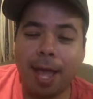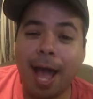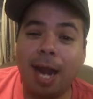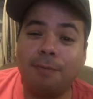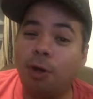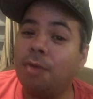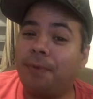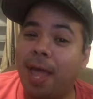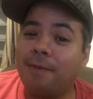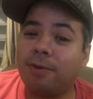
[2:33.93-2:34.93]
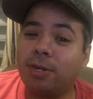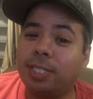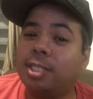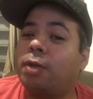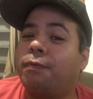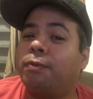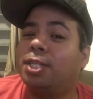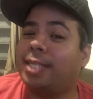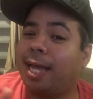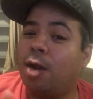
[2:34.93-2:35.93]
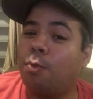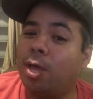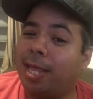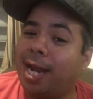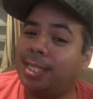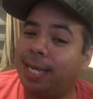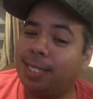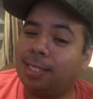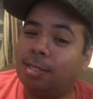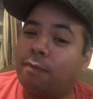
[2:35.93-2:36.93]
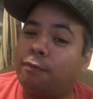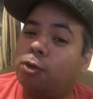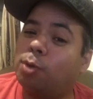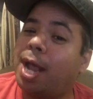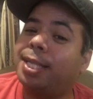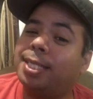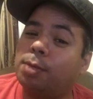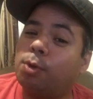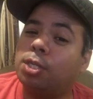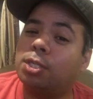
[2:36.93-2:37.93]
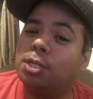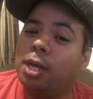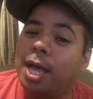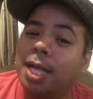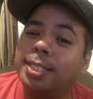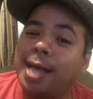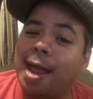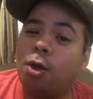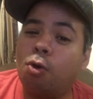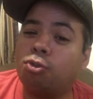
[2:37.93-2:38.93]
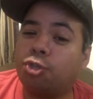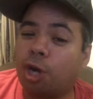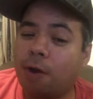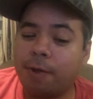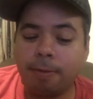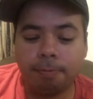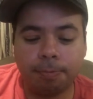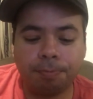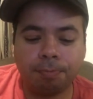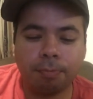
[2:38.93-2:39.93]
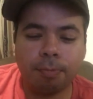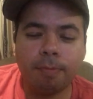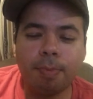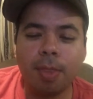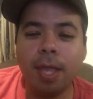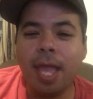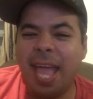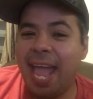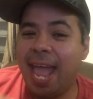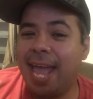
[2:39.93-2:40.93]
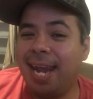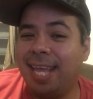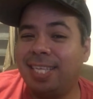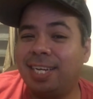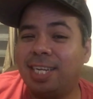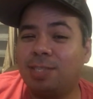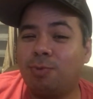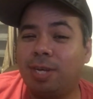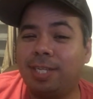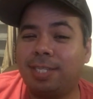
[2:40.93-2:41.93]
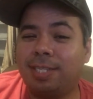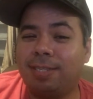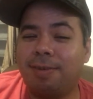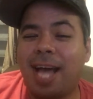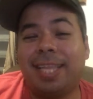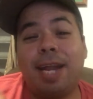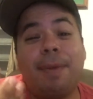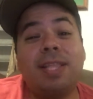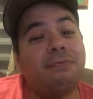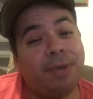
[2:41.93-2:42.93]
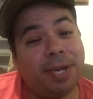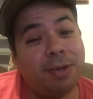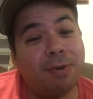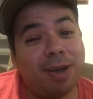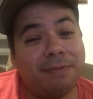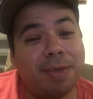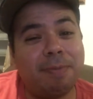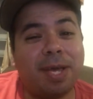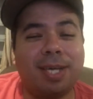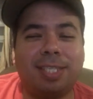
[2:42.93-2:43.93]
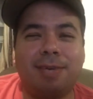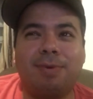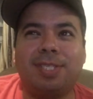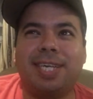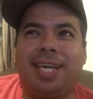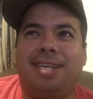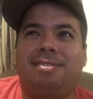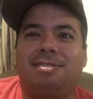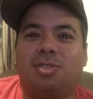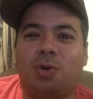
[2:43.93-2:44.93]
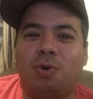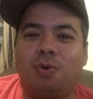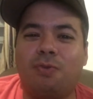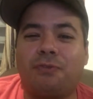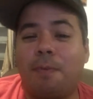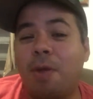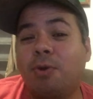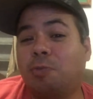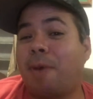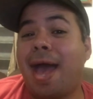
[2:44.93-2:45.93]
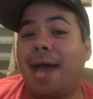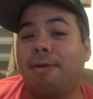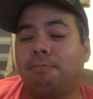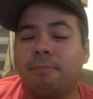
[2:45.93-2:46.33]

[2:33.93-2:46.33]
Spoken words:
Out of all the flavors, this is the second one that I taste. The first one I tasted was Diet Coke Cherry. And it just was, I didn't make the video of it because it was like, so, for me it was bad.